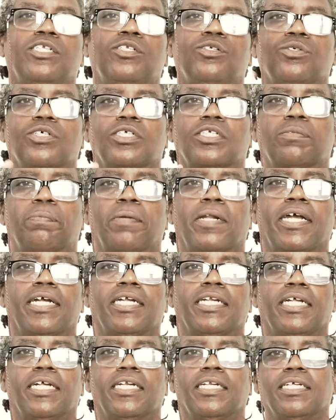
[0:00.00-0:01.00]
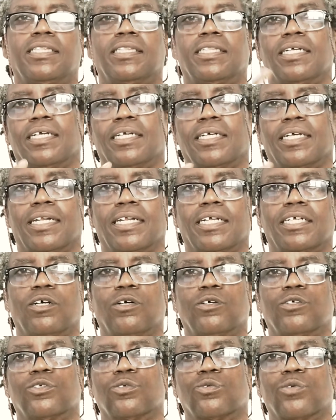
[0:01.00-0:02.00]
to explain anything and it
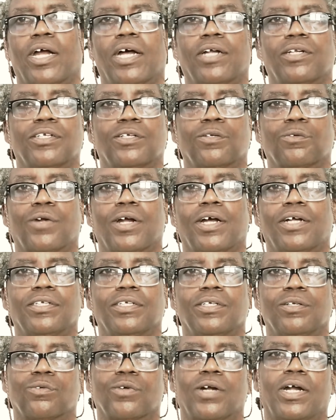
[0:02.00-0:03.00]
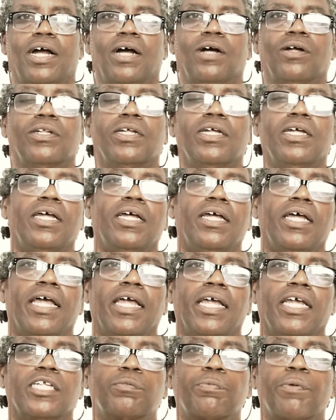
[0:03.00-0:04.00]
goes around and around and around,
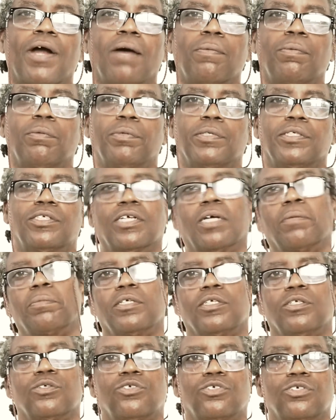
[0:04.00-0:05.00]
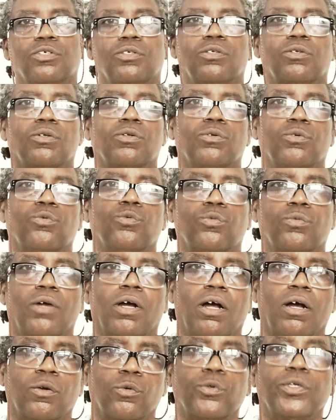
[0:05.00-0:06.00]
it's probably something you should
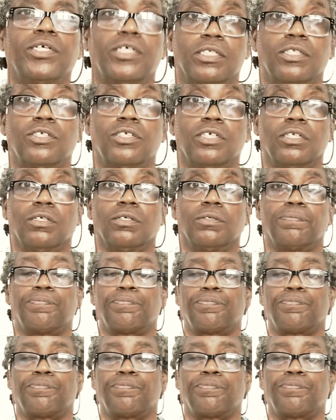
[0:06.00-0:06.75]
reconsider.